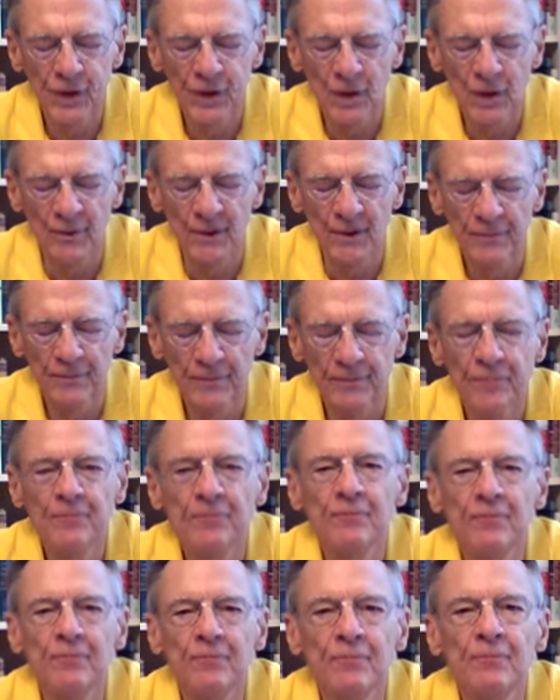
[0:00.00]
Amen.
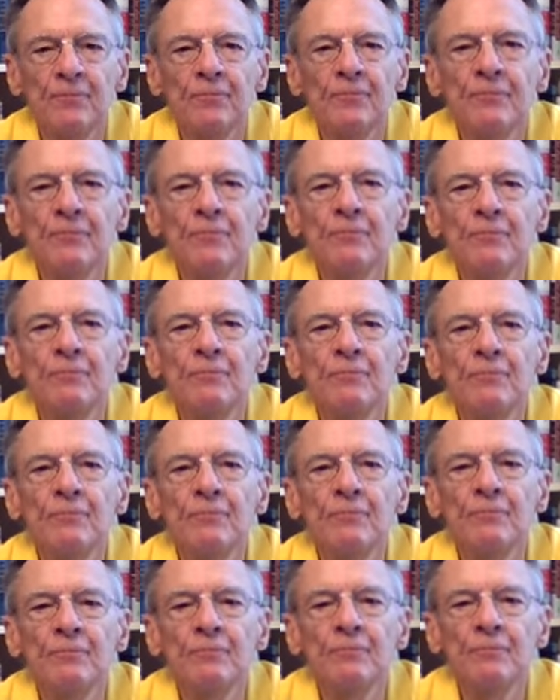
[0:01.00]

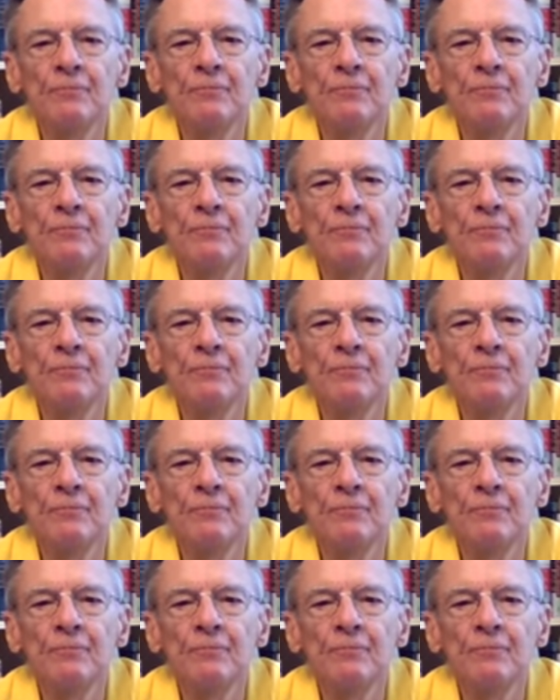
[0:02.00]
Amen.